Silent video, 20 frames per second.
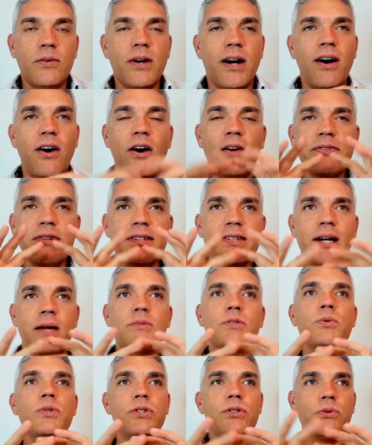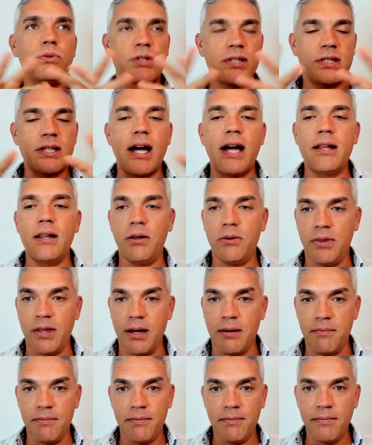oftentimes we do silo
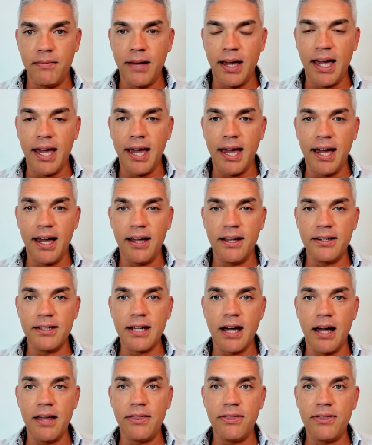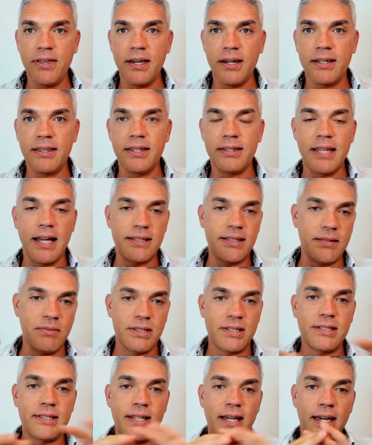them, and I think that that's a
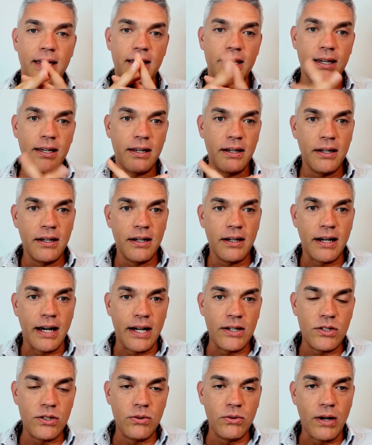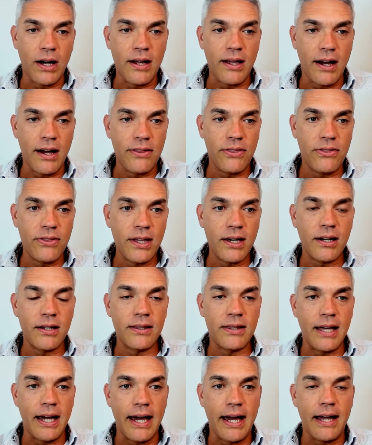mistake. I think
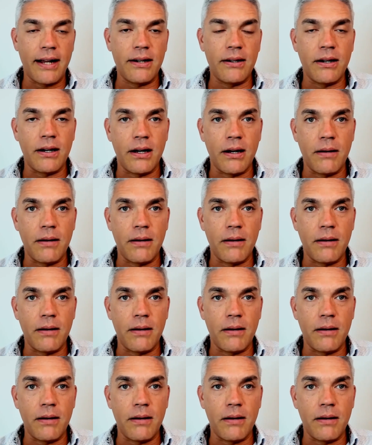that